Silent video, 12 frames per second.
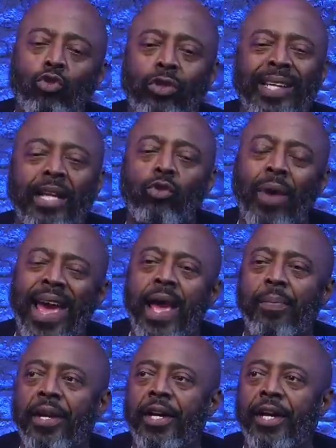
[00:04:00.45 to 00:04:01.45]
you said you had
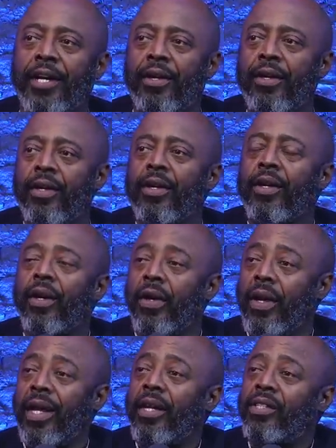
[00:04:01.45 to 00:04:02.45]
me, nigga,
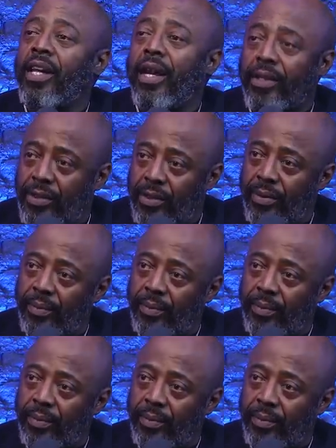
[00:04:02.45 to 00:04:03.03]
in a text.